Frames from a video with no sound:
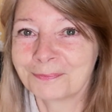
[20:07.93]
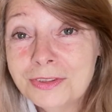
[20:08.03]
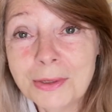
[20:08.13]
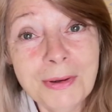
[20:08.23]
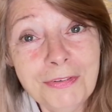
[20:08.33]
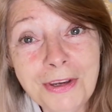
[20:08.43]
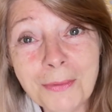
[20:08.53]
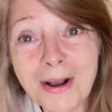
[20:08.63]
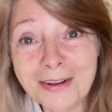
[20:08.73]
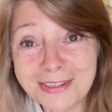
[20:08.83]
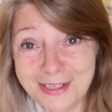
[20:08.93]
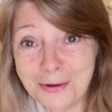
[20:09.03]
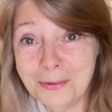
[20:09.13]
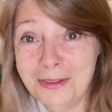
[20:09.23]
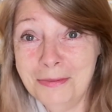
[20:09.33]
So if you are
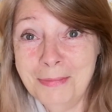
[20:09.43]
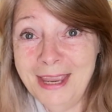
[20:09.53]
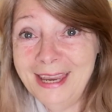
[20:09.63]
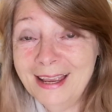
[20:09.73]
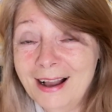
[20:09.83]
still with me,